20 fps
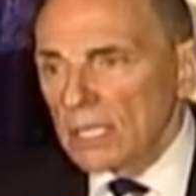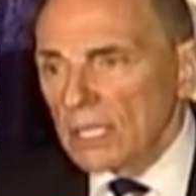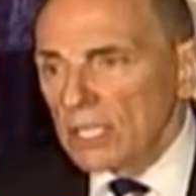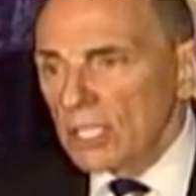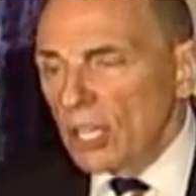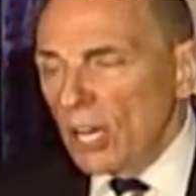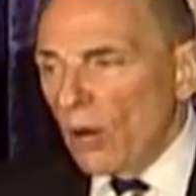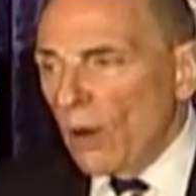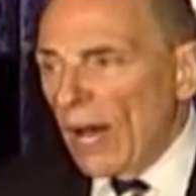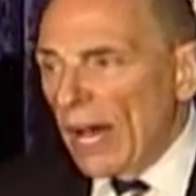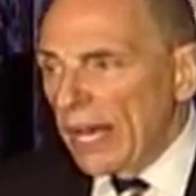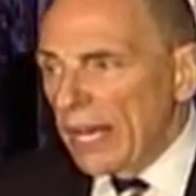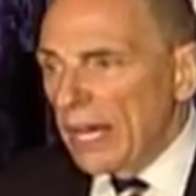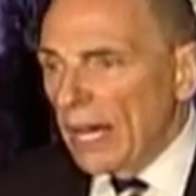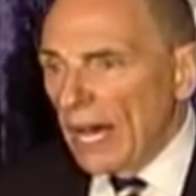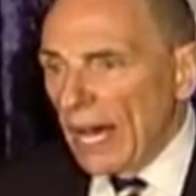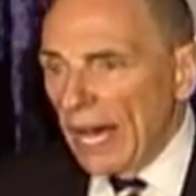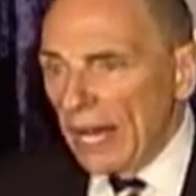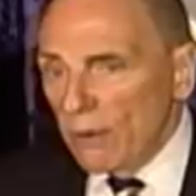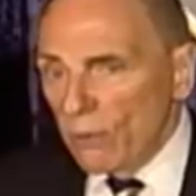You know,
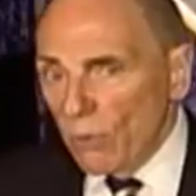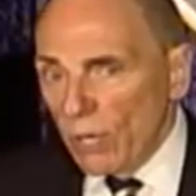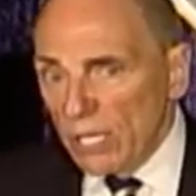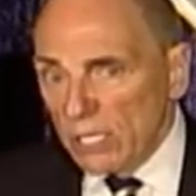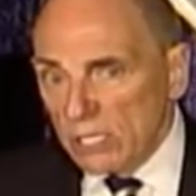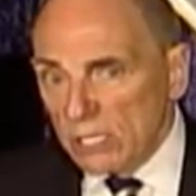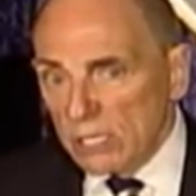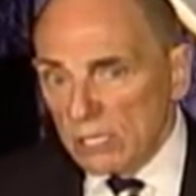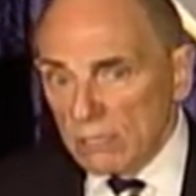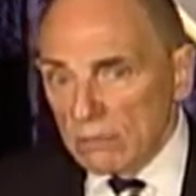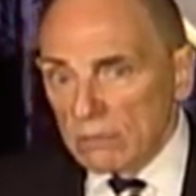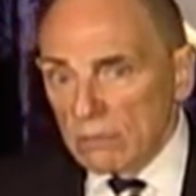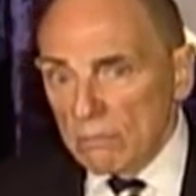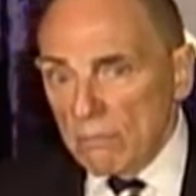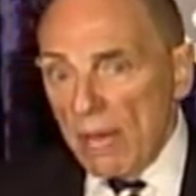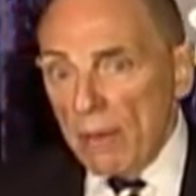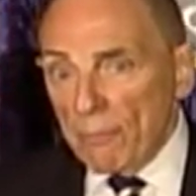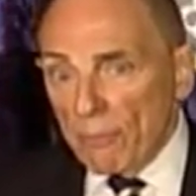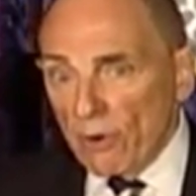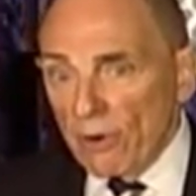I was a
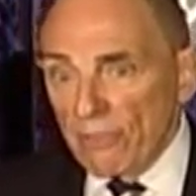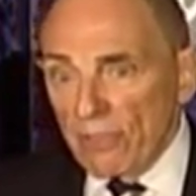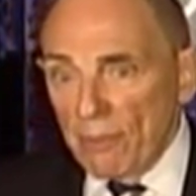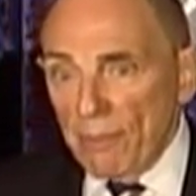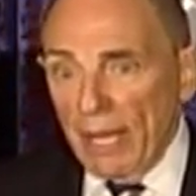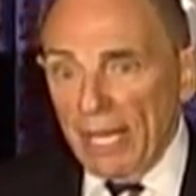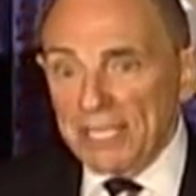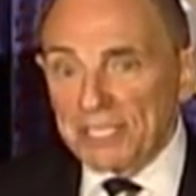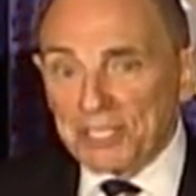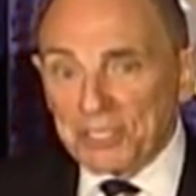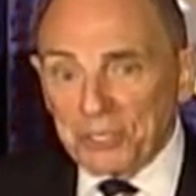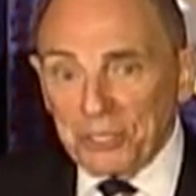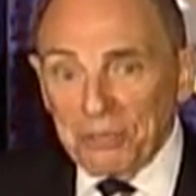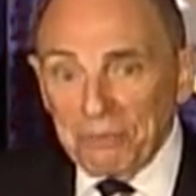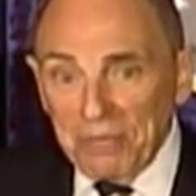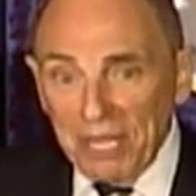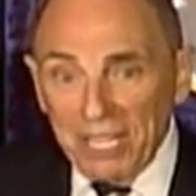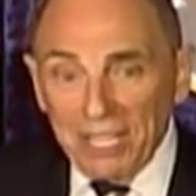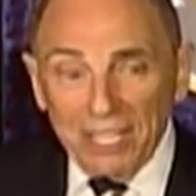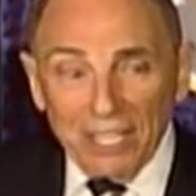member of the mainstream
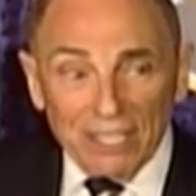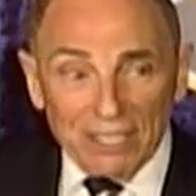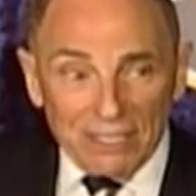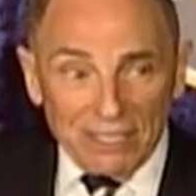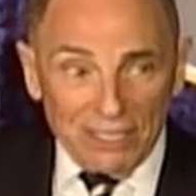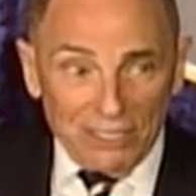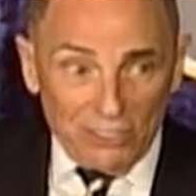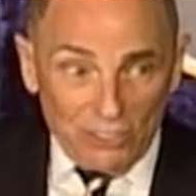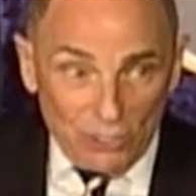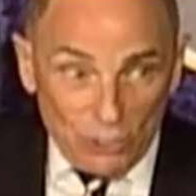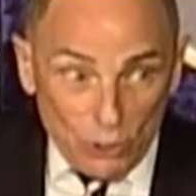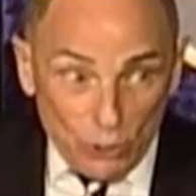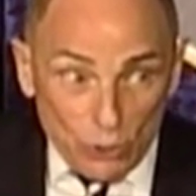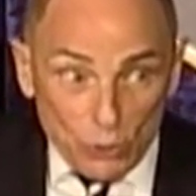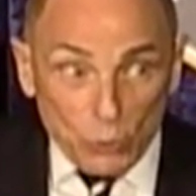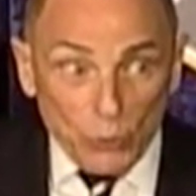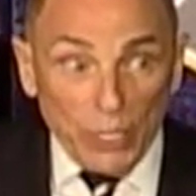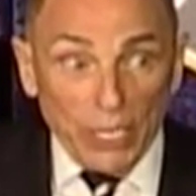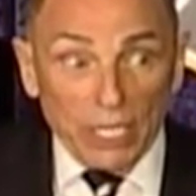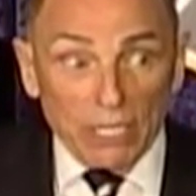media,
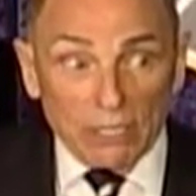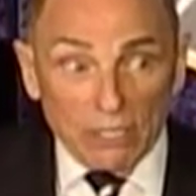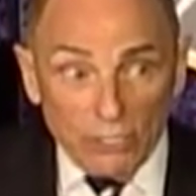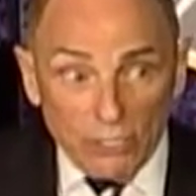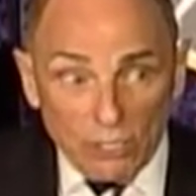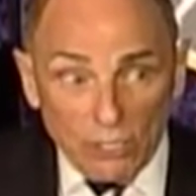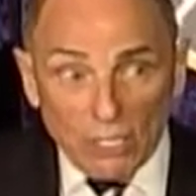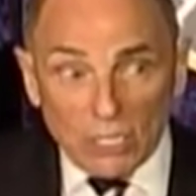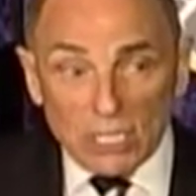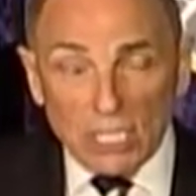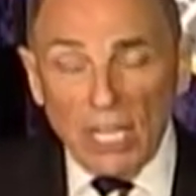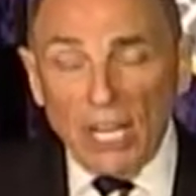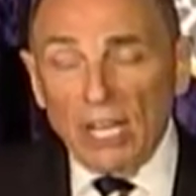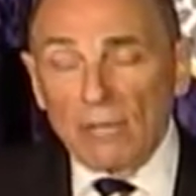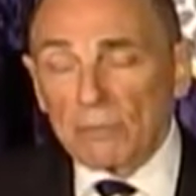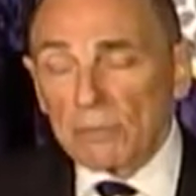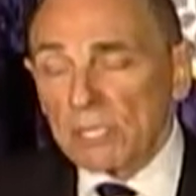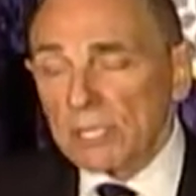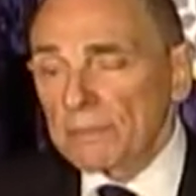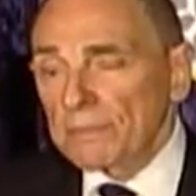Newsweek, the New York
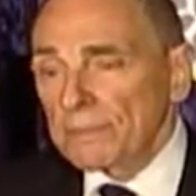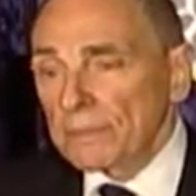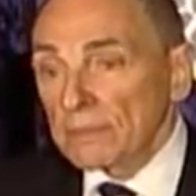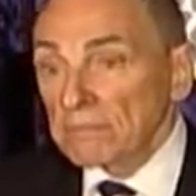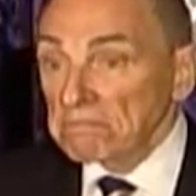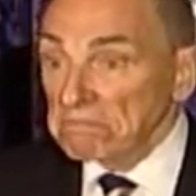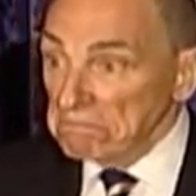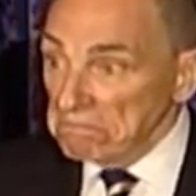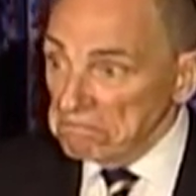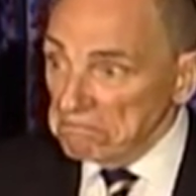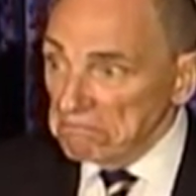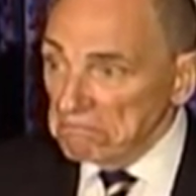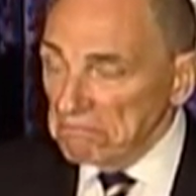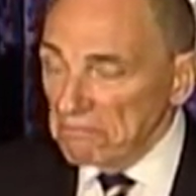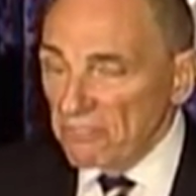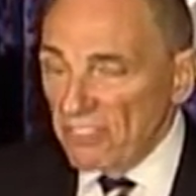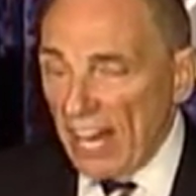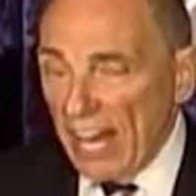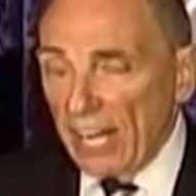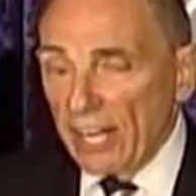Times,
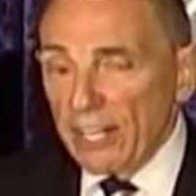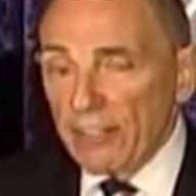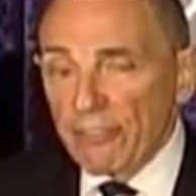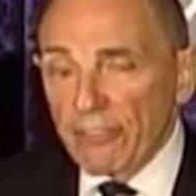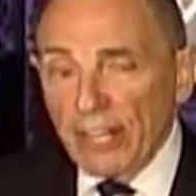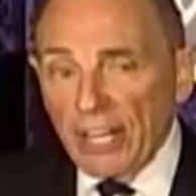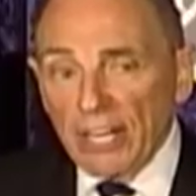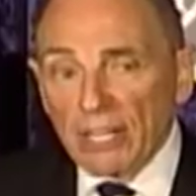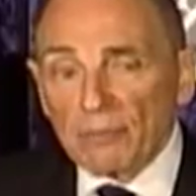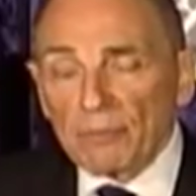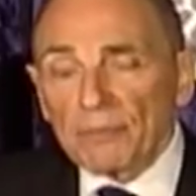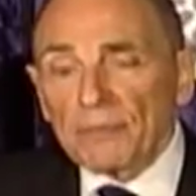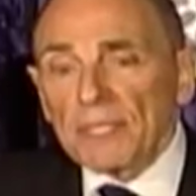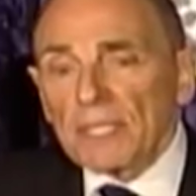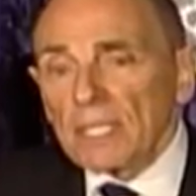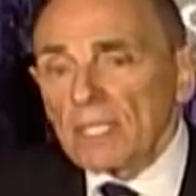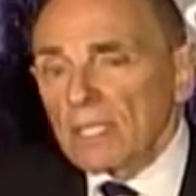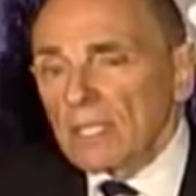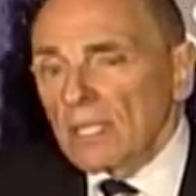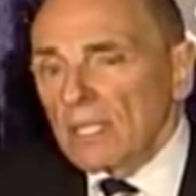Vanity Fair.
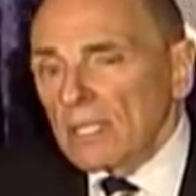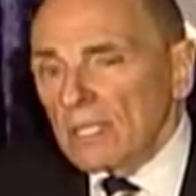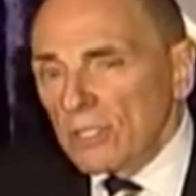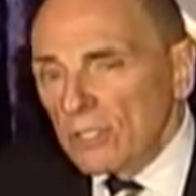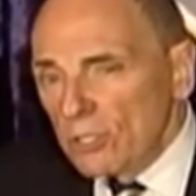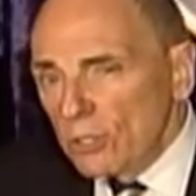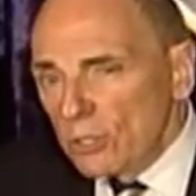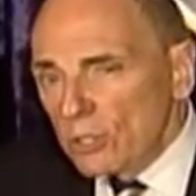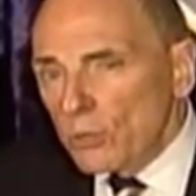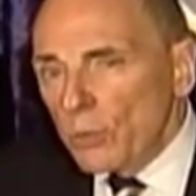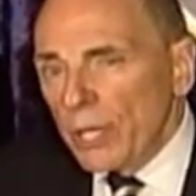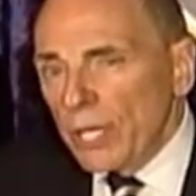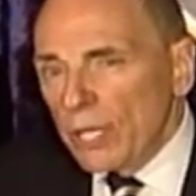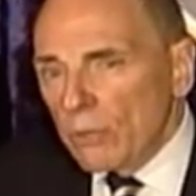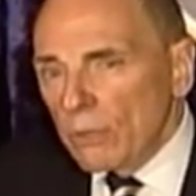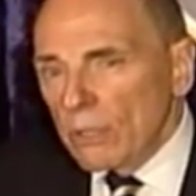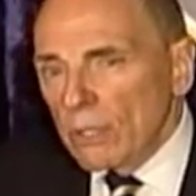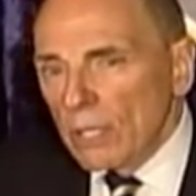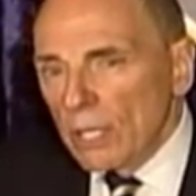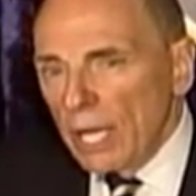
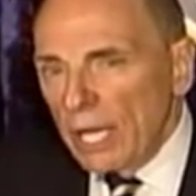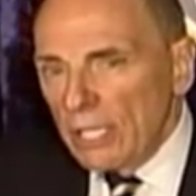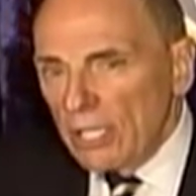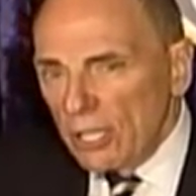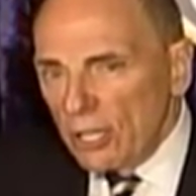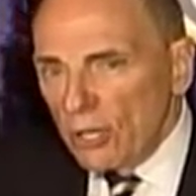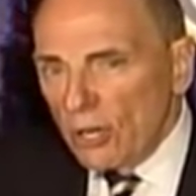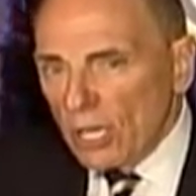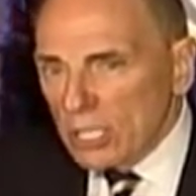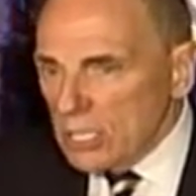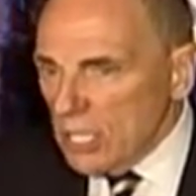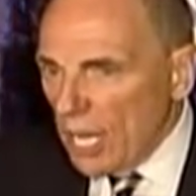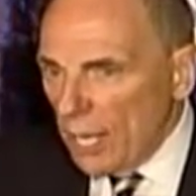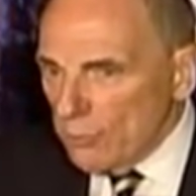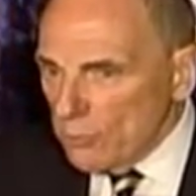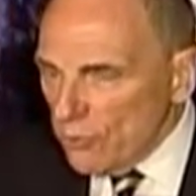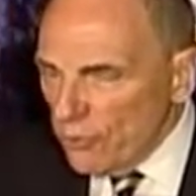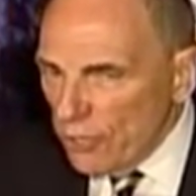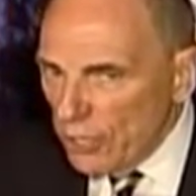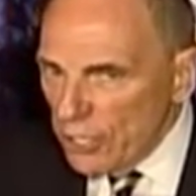Newsweek and the New York
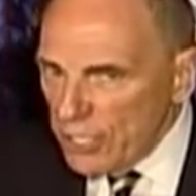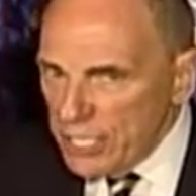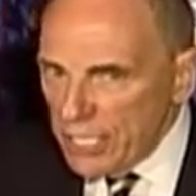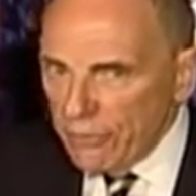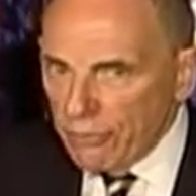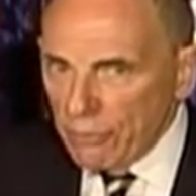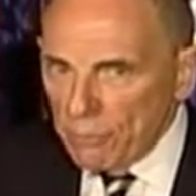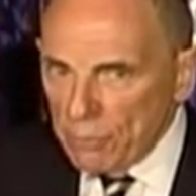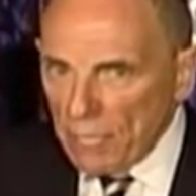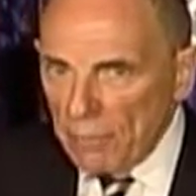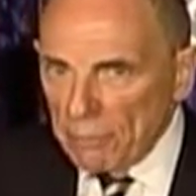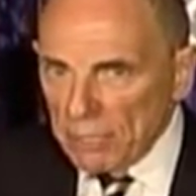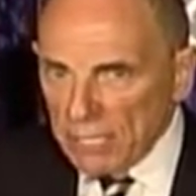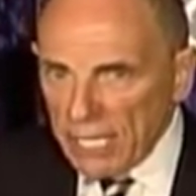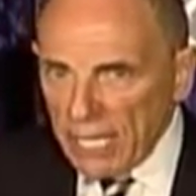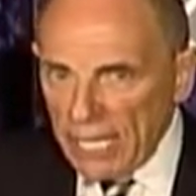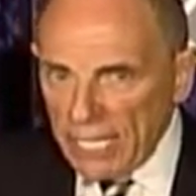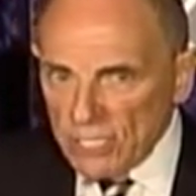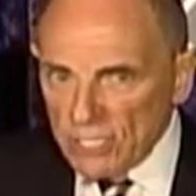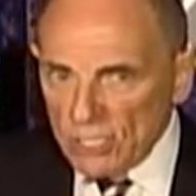Times were very different
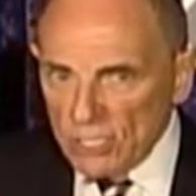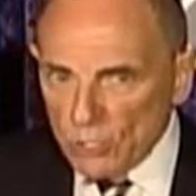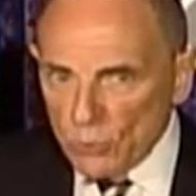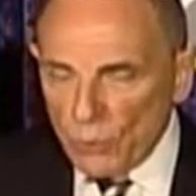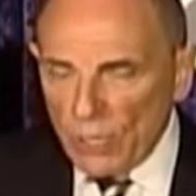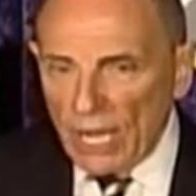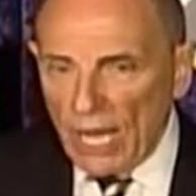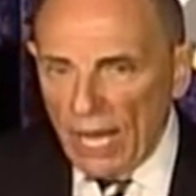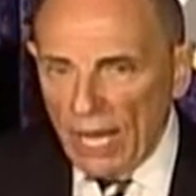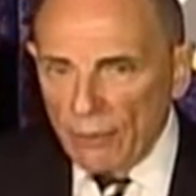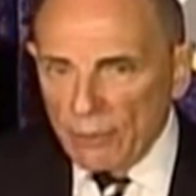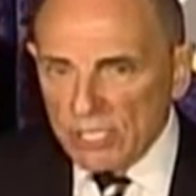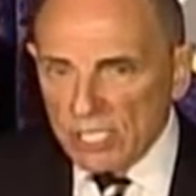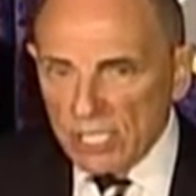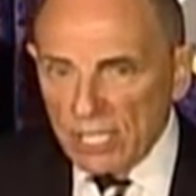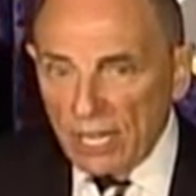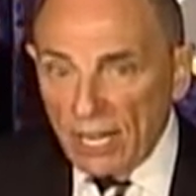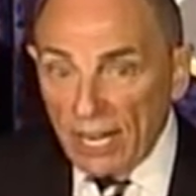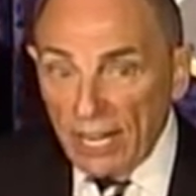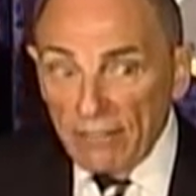publications when I was
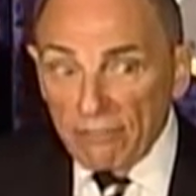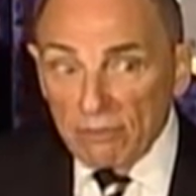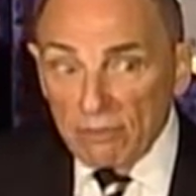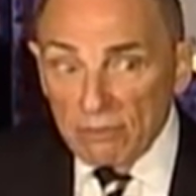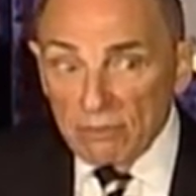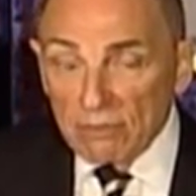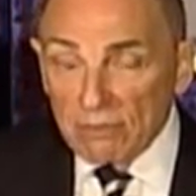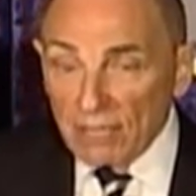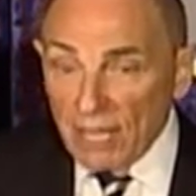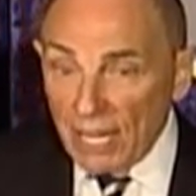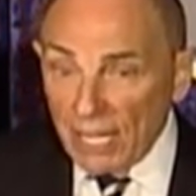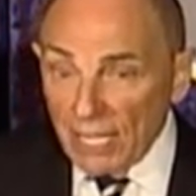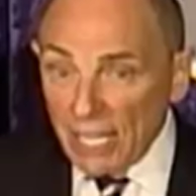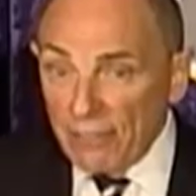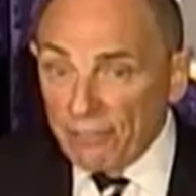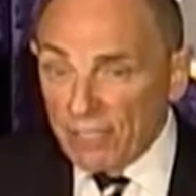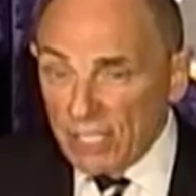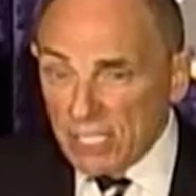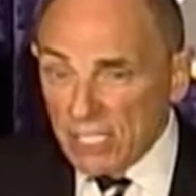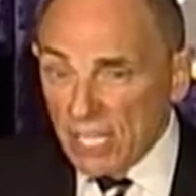there. I
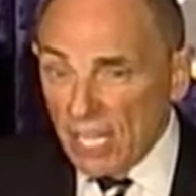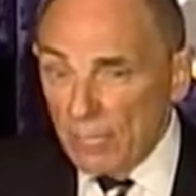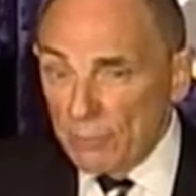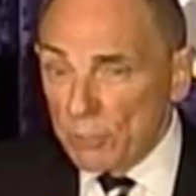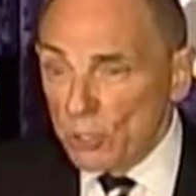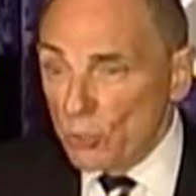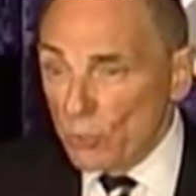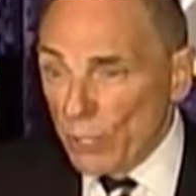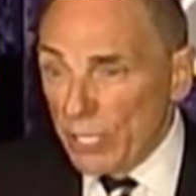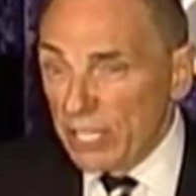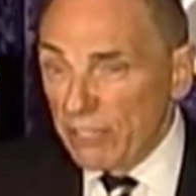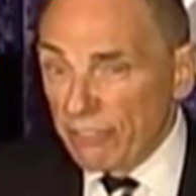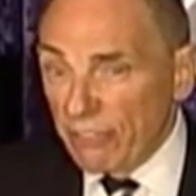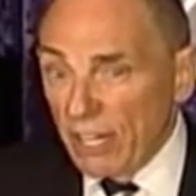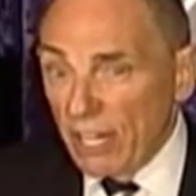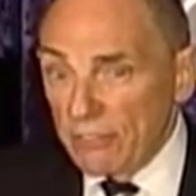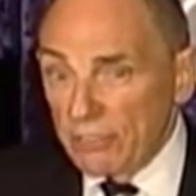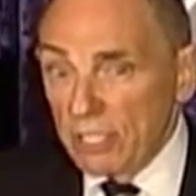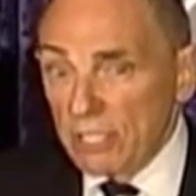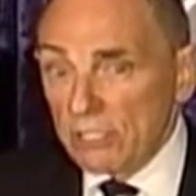left the Times
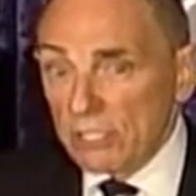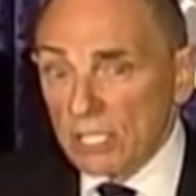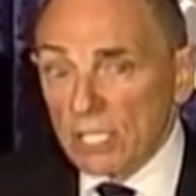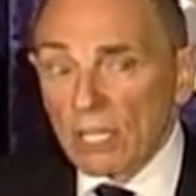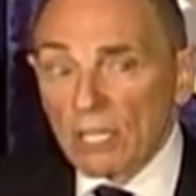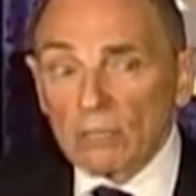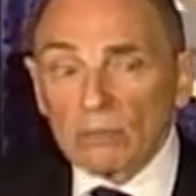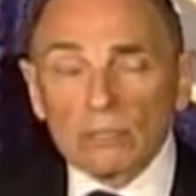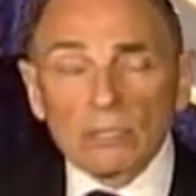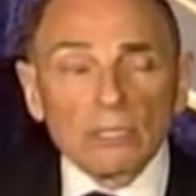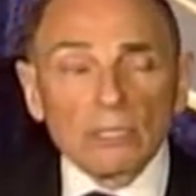25 years ago.